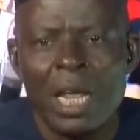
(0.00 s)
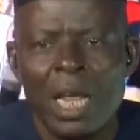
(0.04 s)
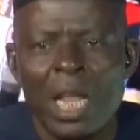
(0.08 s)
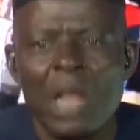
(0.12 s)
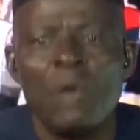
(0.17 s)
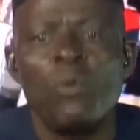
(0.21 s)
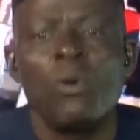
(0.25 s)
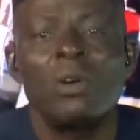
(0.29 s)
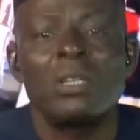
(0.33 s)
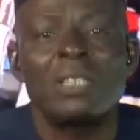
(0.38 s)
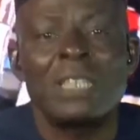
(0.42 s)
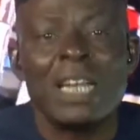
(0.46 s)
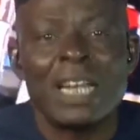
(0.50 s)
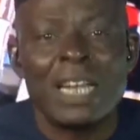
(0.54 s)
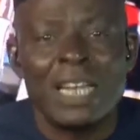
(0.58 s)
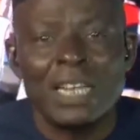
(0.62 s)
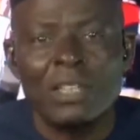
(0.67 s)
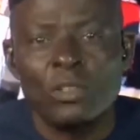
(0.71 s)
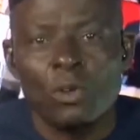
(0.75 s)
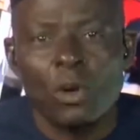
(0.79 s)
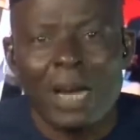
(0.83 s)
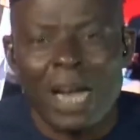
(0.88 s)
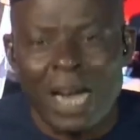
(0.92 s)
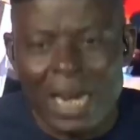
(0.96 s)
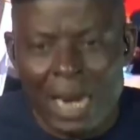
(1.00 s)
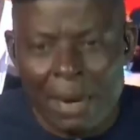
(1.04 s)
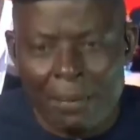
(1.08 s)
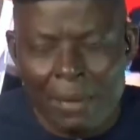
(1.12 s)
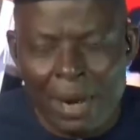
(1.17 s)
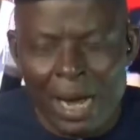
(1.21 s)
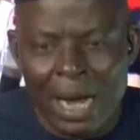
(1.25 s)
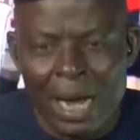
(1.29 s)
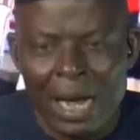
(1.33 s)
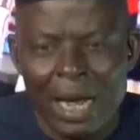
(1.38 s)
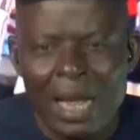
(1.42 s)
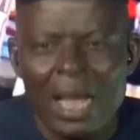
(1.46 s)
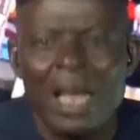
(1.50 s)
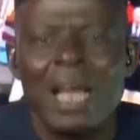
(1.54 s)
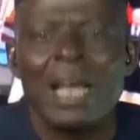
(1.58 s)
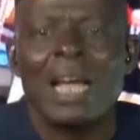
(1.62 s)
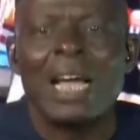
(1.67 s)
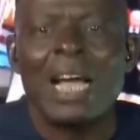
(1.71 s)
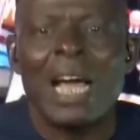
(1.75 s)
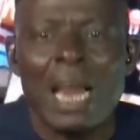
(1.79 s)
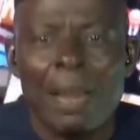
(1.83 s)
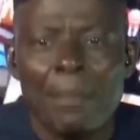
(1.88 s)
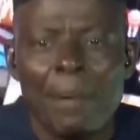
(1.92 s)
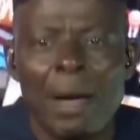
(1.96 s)
he was taken to Calabar.
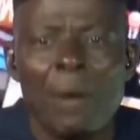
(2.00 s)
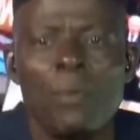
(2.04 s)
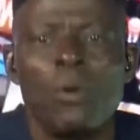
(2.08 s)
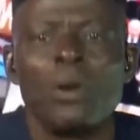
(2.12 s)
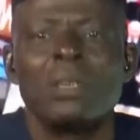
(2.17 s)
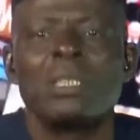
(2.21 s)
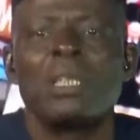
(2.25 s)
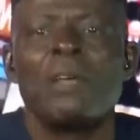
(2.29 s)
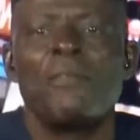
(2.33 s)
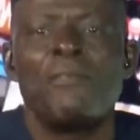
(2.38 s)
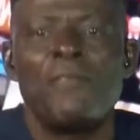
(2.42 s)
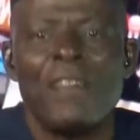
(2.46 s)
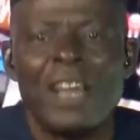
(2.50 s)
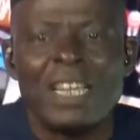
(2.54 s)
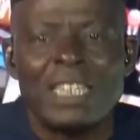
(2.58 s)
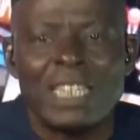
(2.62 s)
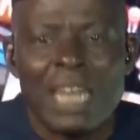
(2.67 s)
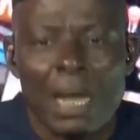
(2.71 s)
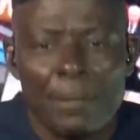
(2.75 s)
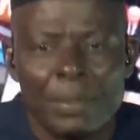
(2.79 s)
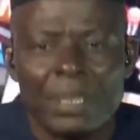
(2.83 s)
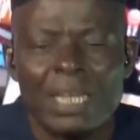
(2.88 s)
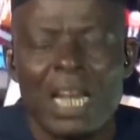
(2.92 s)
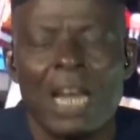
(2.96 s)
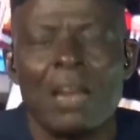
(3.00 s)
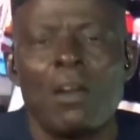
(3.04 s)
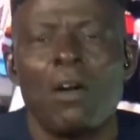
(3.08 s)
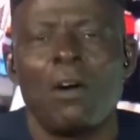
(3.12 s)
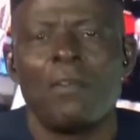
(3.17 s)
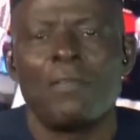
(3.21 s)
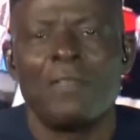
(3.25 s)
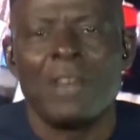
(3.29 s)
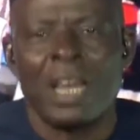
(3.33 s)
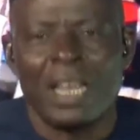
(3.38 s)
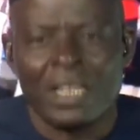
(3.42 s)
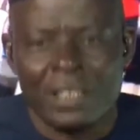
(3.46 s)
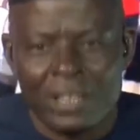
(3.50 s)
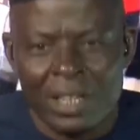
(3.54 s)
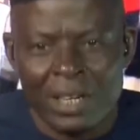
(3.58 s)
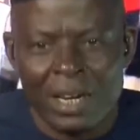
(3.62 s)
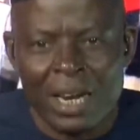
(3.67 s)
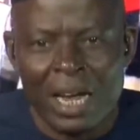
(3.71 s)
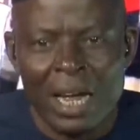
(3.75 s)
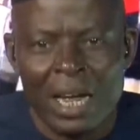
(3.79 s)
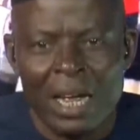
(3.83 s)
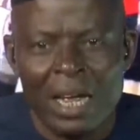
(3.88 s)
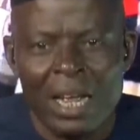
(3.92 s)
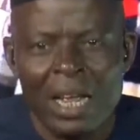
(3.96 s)
Calabar was the first capital of
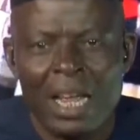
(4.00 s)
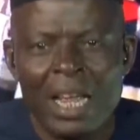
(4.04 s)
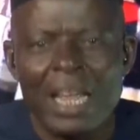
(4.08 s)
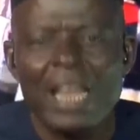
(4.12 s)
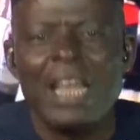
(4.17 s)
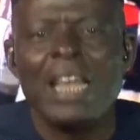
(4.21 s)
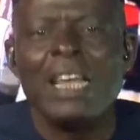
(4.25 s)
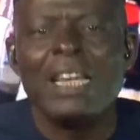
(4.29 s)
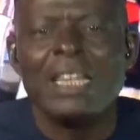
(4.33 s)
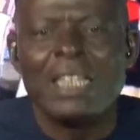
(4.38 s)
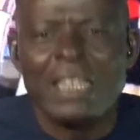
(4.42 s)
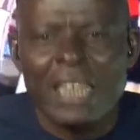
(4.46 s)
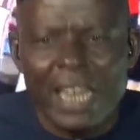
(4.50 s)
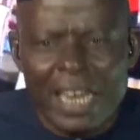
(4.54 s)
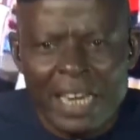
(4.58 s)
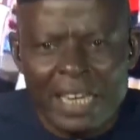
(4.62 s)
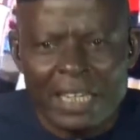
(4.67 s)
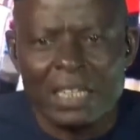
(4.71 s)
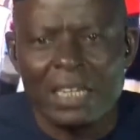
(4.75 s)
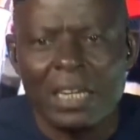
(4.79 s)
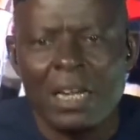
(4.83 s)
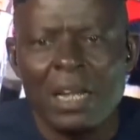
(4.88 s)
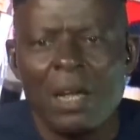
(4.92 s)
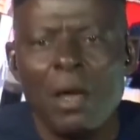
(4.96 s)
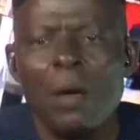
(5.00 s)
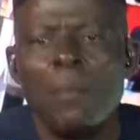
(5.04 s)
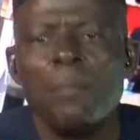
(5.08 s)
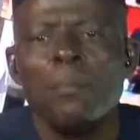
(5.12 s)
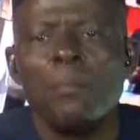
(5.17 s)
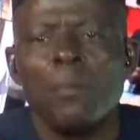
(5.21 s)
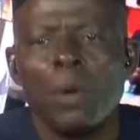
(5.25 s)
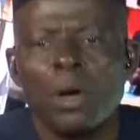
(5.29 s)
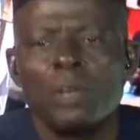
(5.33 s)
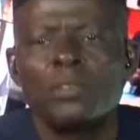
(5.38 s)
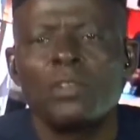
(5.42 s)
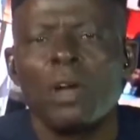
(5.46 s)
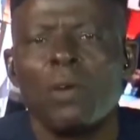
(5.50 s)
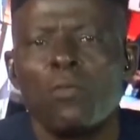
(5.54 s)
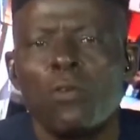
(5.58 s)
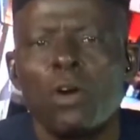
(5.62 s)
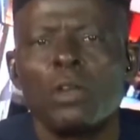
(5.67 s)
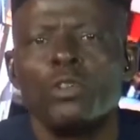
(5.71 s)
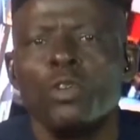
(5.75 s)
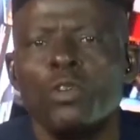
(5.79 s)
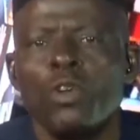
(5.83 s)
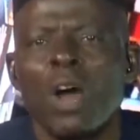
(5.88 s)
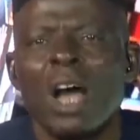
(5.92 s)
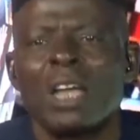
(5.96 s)
Nigeria. Indeed, most of
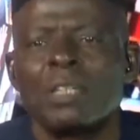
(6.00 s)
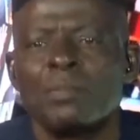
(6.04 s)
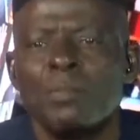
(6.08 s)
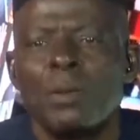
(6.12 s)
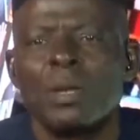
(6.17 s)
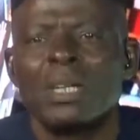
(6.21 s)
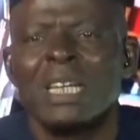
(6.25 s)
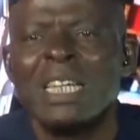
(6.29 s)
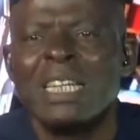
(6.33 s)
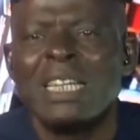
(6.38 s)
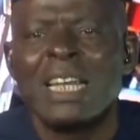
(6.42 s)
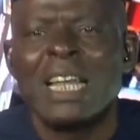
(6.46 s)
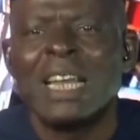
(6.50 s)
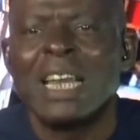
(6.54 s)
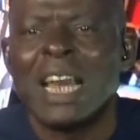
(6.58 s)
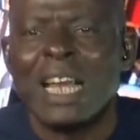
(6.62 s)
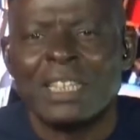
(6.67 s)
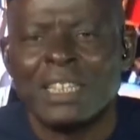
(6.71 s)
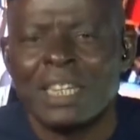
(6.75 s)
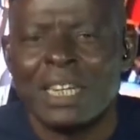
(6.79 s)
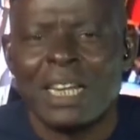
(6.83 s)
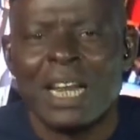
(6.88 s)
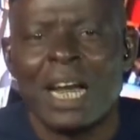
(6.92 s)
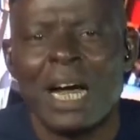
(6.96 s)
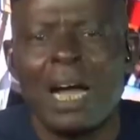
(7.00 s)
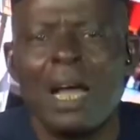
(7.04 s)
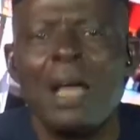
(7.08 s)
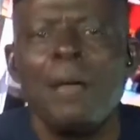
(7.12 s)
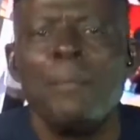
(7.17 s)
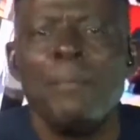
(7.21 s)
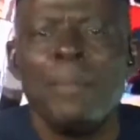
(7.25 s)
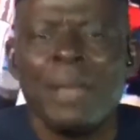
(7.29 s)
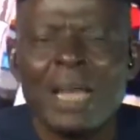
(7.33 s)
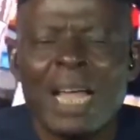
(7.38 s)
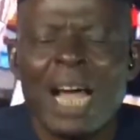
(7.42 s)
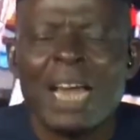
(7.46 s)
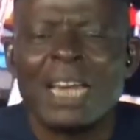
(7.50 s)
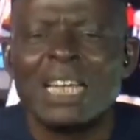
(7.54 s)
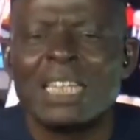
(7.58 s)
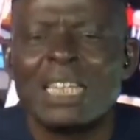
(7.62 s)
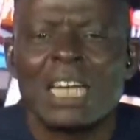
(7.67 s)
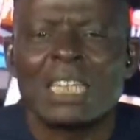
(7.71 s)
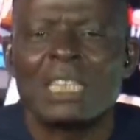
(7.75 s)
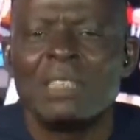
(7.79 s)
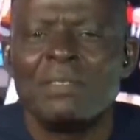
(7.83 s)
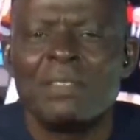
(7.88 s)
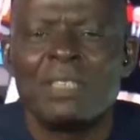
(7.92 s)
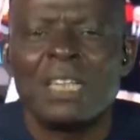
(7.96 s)
what you know as modern-day Nigeria began its
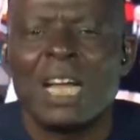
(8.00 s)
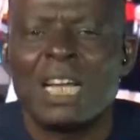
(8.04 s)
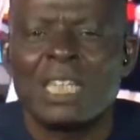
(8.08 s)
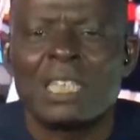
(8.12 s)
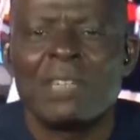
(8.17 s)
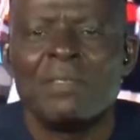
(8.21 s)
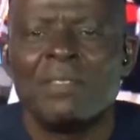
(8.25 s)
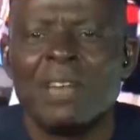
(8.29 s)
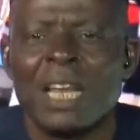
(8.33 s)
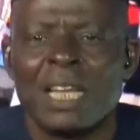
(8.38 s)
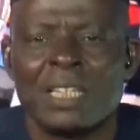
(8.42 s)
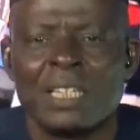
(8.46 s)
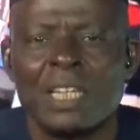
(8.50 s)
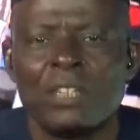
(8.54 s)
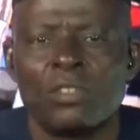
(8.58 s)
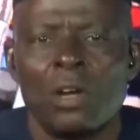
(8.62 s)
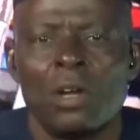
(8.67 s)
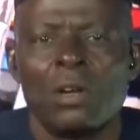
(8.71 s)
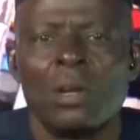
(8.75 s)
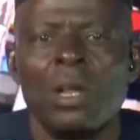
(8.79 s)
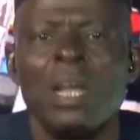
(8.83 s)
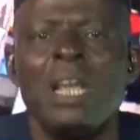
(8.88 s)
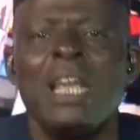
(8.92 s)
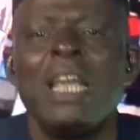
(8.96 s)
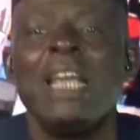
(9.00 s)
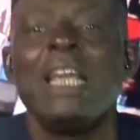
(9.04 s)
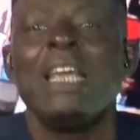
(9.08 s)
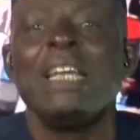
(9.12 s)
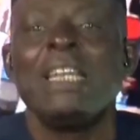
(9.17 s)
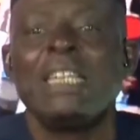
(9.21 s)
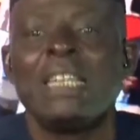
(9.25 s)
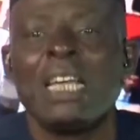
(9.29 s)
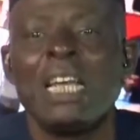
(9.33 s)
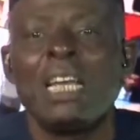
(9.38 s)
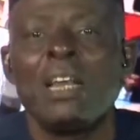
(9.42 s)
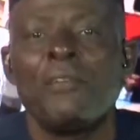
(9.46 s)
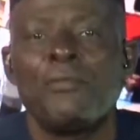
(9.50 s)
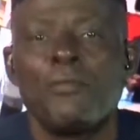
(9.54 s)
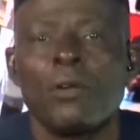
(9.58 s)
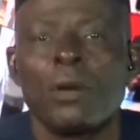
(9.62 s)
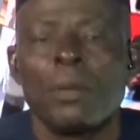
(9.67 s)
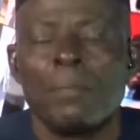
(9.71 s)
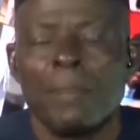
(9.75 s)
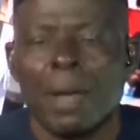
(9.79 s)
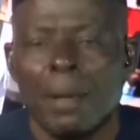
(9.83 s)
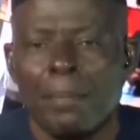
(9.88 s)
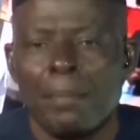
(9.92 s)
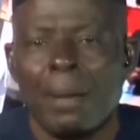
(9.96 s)
activity and civilization. Indeed, if you
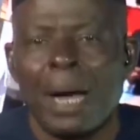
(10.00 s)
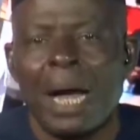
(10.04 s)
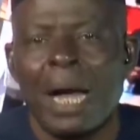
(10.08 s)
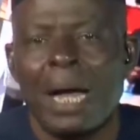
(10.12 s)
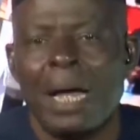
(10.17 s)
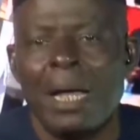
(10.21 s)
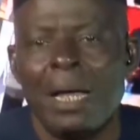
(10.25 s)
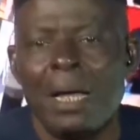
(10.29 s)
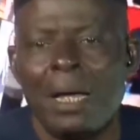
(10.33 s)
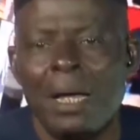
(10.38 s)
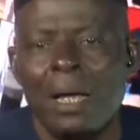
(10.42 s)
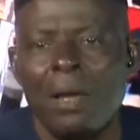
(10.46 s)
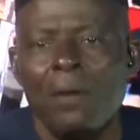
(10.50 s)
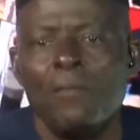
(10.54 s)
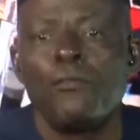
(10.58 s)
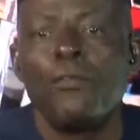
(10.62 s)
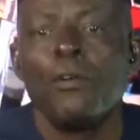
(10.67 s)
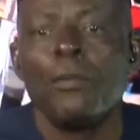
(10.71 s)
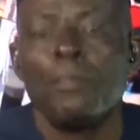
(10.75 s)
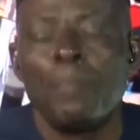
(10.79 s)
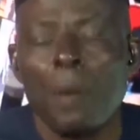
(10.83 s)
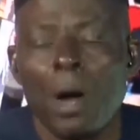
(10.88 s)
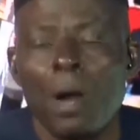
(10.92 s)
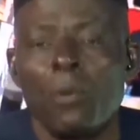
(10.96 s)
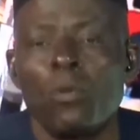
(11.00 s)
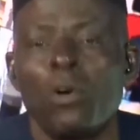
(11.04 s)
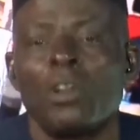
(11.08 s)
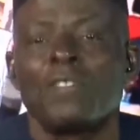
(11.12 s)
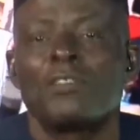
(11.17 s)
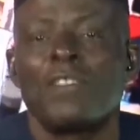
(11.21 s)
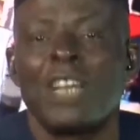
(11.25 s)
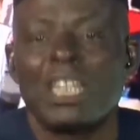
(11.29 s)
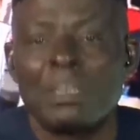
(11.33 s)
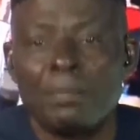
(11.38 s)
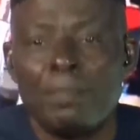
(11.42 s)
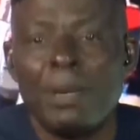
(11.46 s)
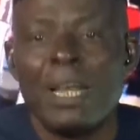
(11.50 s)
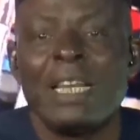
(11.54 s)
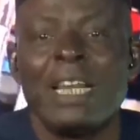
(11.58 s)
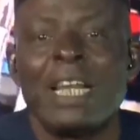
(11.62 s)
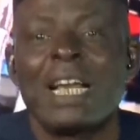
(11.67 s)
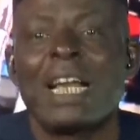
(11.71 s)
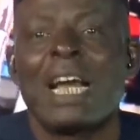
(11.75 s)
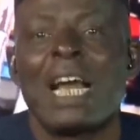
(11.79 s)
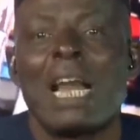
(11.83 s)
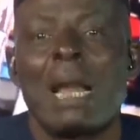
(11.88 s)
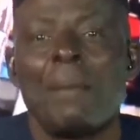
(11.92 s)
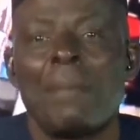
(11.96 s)
remember, football was first played
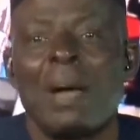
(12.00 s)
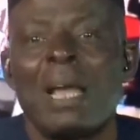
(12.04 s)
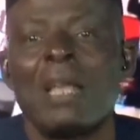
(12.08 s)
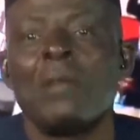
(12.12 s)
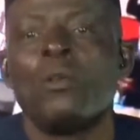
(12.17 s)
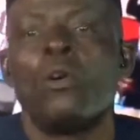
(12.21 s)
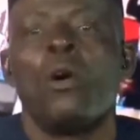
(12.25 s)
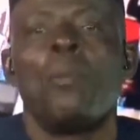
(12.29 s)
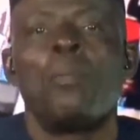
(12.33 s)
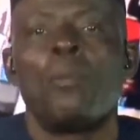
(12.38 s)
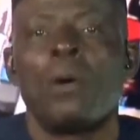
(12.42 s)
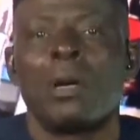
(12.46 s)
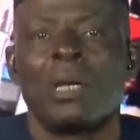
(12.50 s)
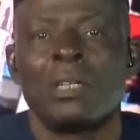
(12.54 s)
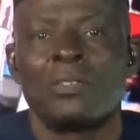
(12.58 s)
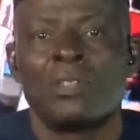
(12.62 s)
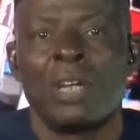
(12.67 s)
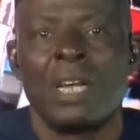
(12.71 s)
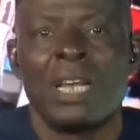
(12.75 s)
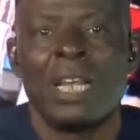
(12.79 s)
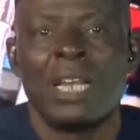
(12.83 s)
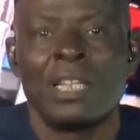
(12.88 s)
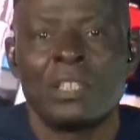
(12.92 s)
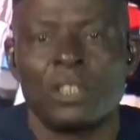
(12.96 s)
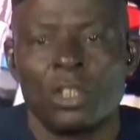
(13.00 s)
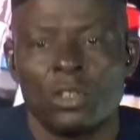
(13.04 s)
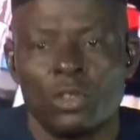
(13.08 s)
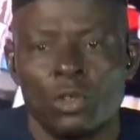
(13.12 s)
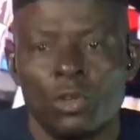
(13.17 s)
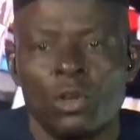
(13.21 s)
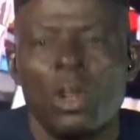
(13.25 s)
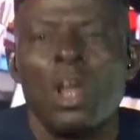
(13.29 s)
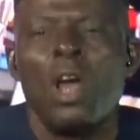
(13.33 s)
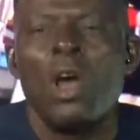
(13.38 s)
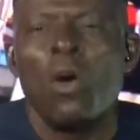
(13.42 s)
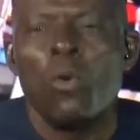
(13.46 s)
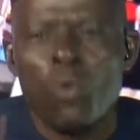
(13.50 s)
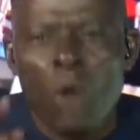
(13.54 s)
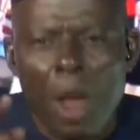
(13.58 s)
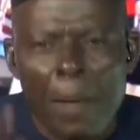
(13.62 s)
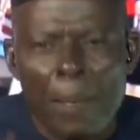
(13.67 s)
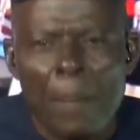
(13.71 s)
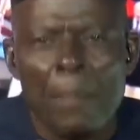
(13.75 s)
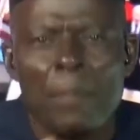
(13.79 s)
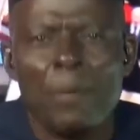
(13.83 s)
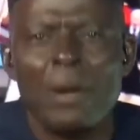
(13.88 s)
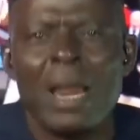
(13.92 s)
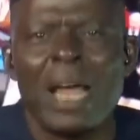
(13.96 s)
in Calabar in Hope Water Training Institute, where
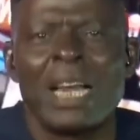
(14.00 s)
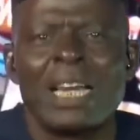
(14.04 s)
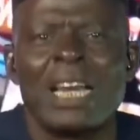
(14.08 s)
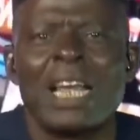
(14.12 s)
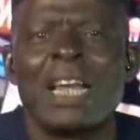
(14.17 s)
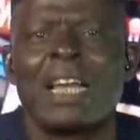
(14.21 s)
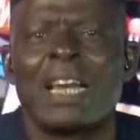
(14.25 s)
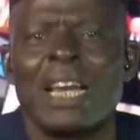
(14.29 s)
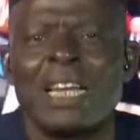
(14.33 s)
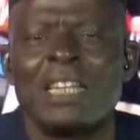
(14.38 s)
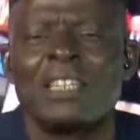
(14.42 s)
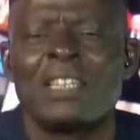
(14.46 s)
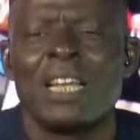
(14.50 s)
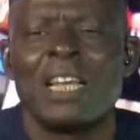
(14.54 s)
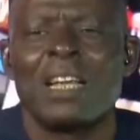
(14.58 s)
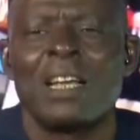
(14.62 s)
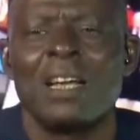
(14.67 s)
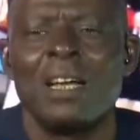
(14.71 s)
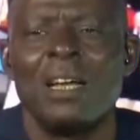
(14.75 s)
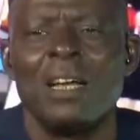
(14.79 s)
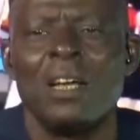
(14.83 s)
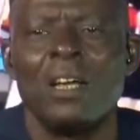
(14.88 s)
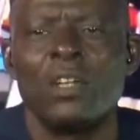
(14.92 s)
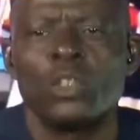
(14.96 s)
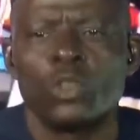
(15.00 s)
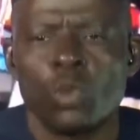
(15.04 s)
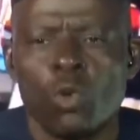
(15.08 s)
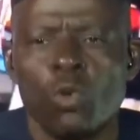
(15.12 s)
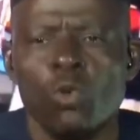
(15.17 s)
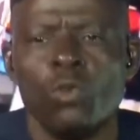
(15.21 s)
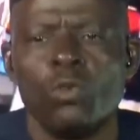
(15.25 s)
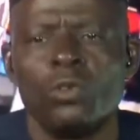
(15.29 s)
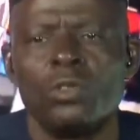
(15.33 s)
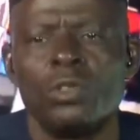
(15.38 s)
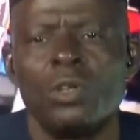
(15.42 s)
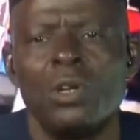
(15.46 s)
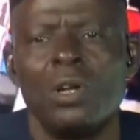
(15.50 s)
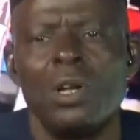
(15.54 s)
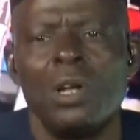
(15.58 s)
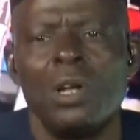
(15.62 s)
people like the great Zeke schooled.